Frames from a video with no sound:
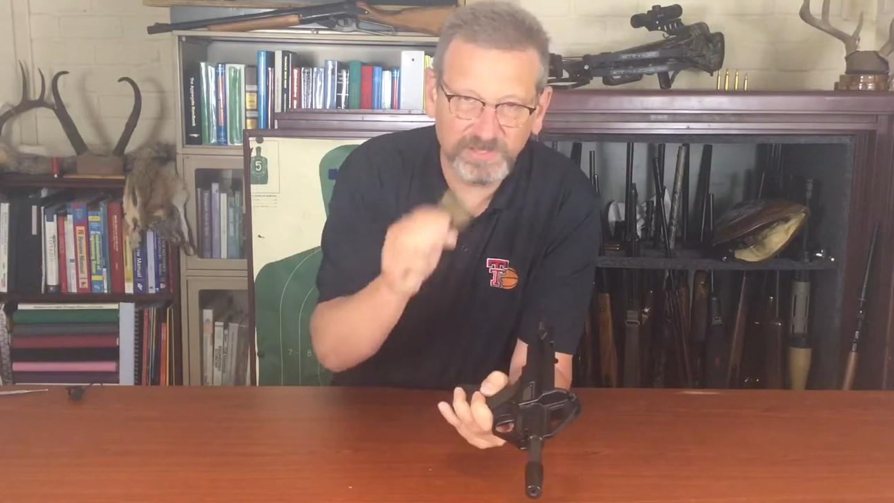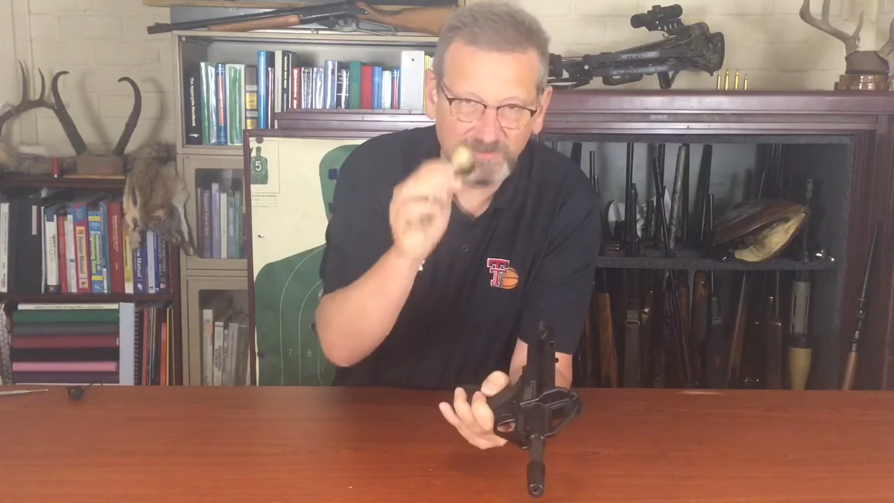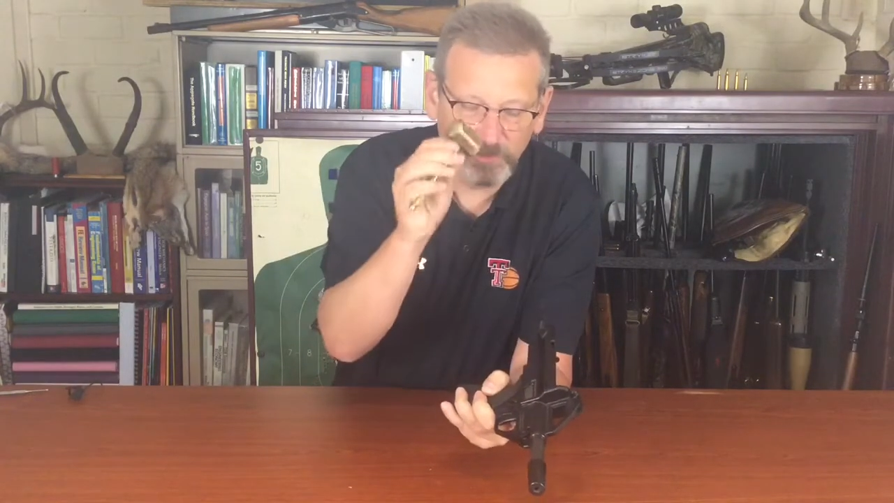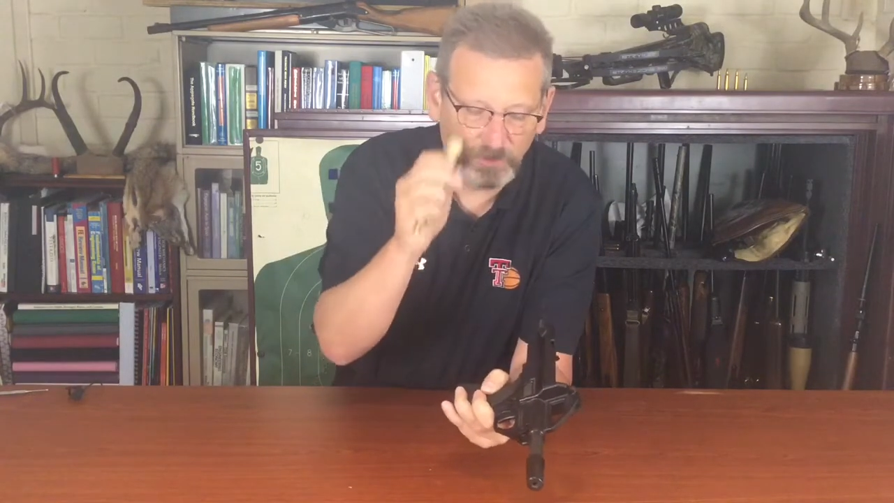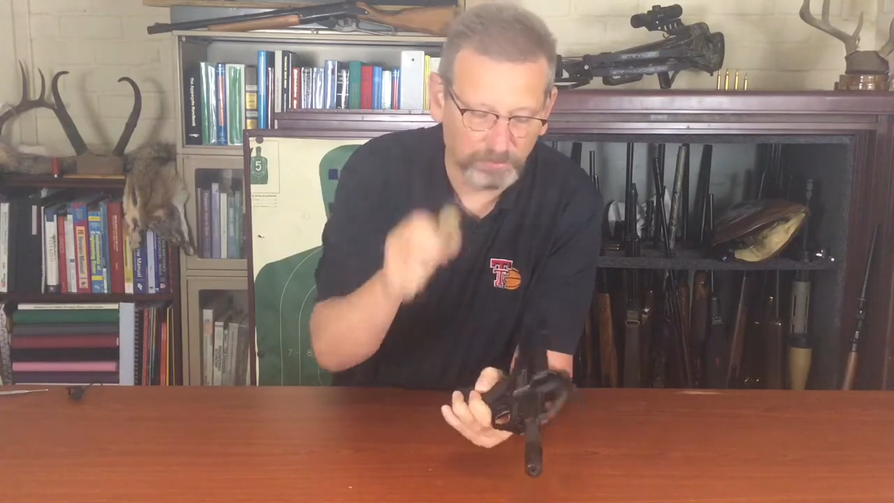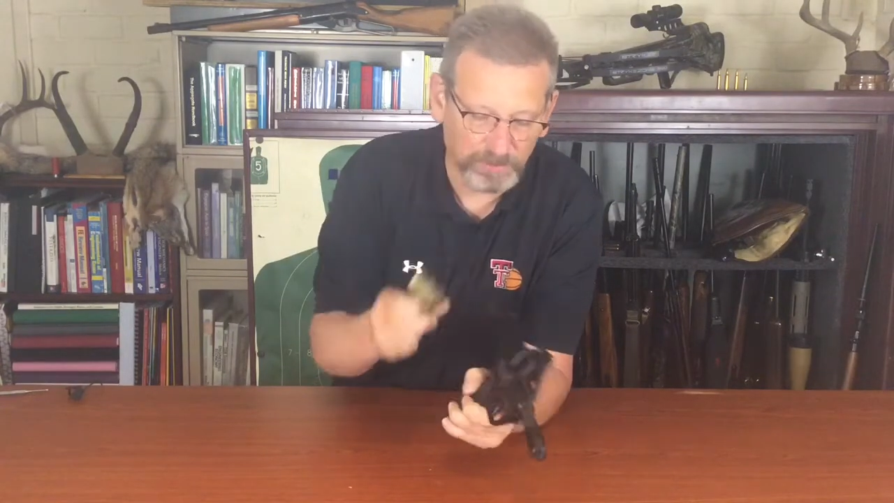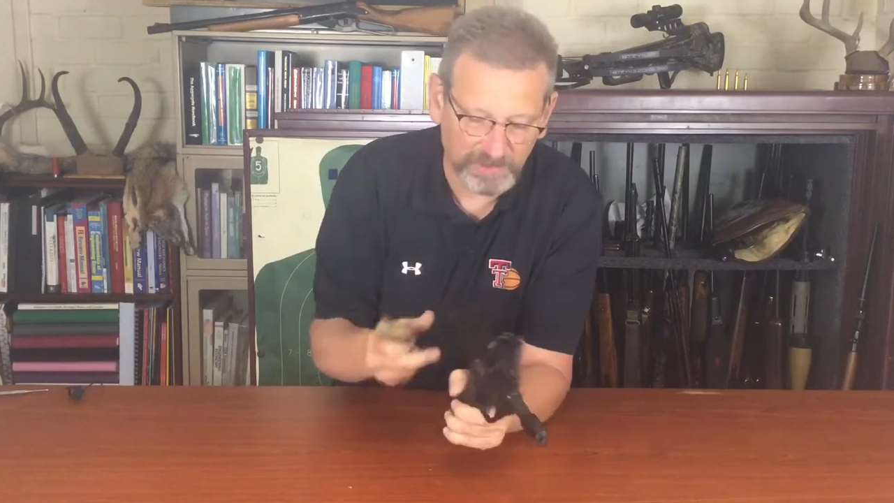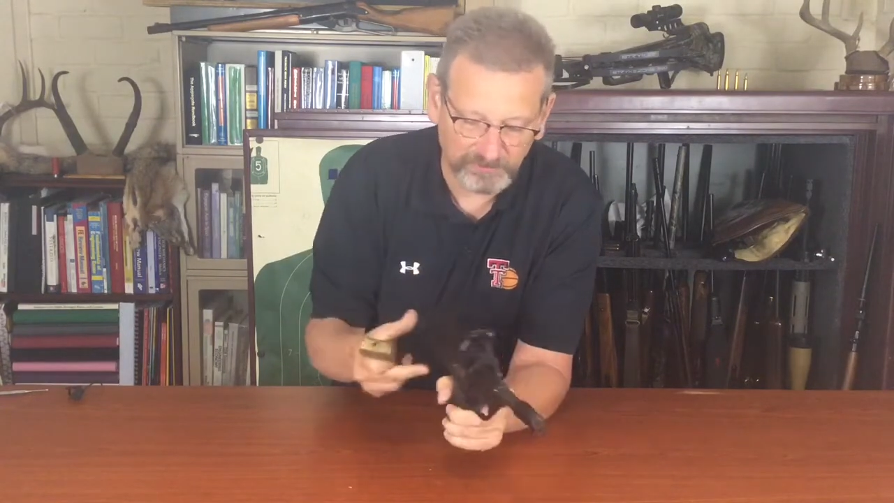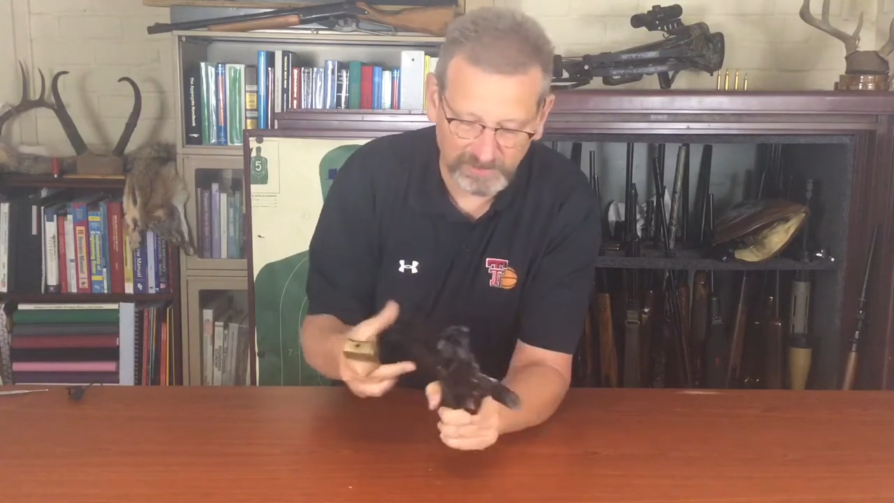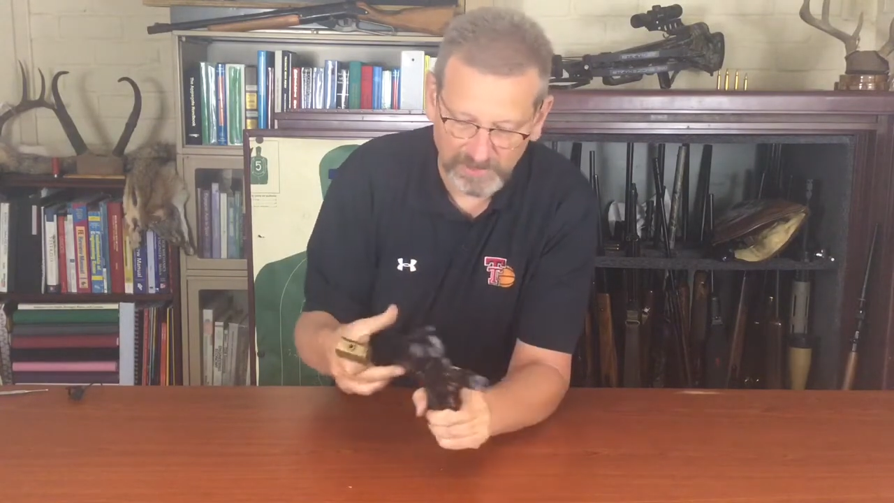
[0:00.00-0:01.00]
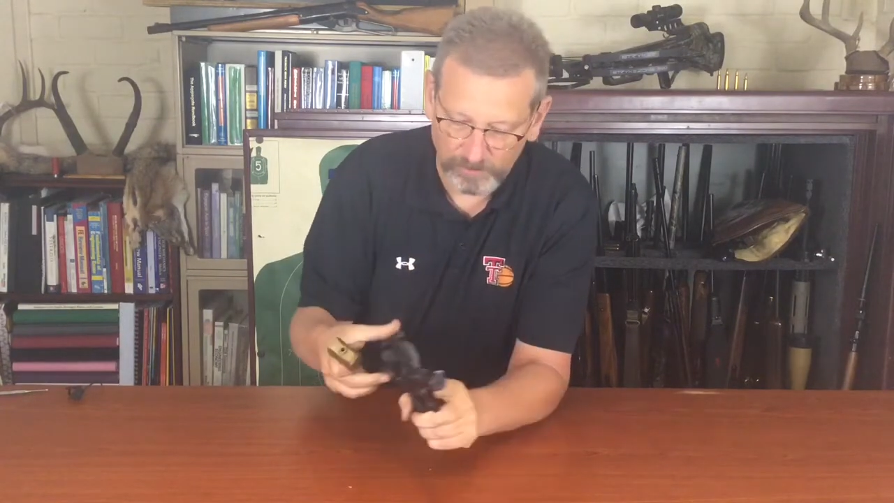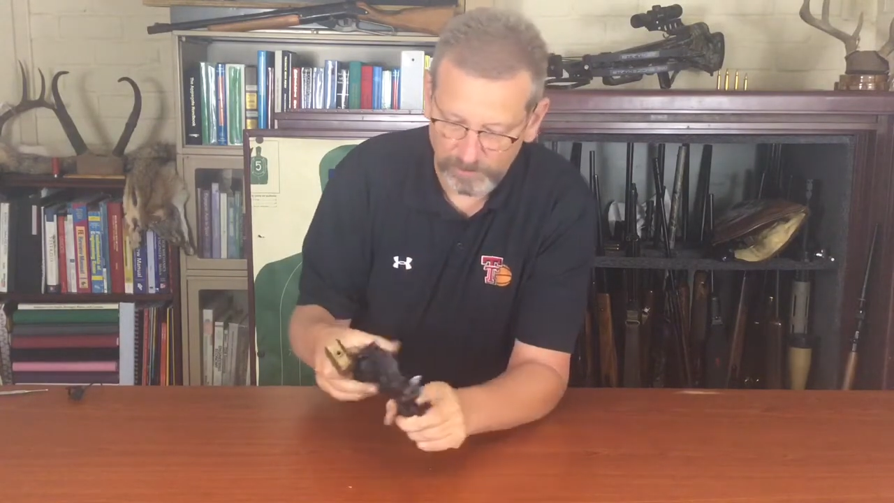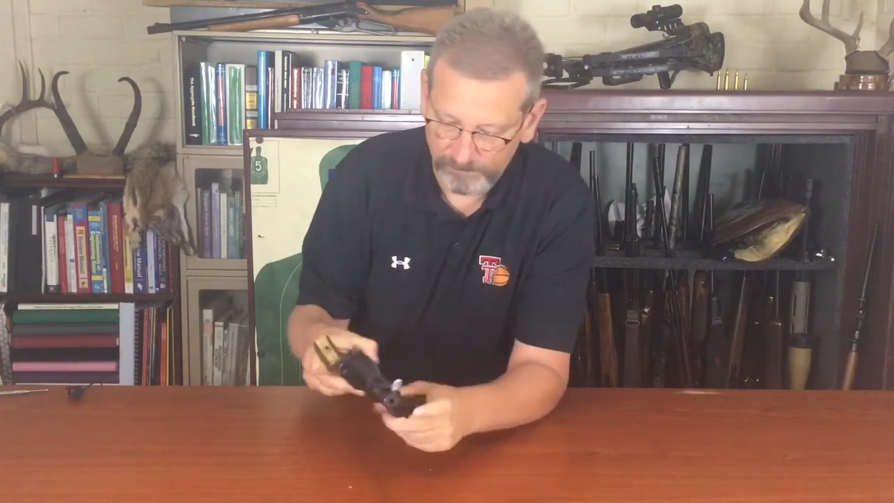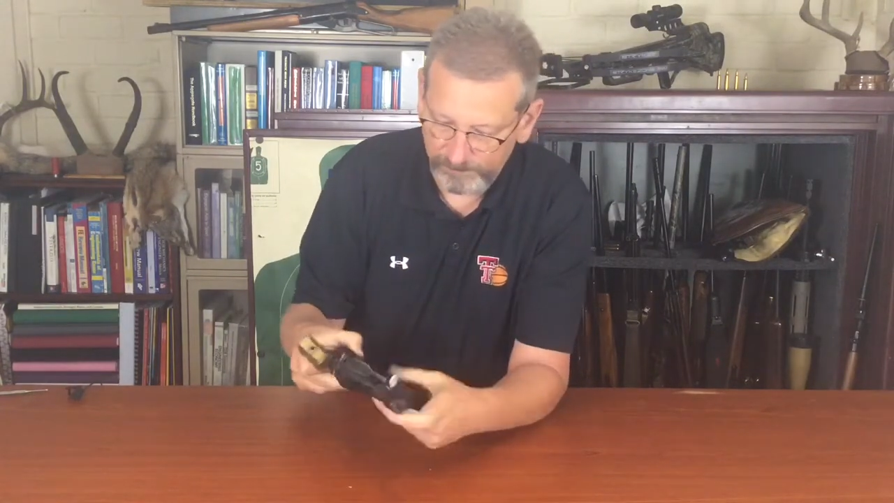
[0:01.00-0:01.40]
I have a little brass hammer.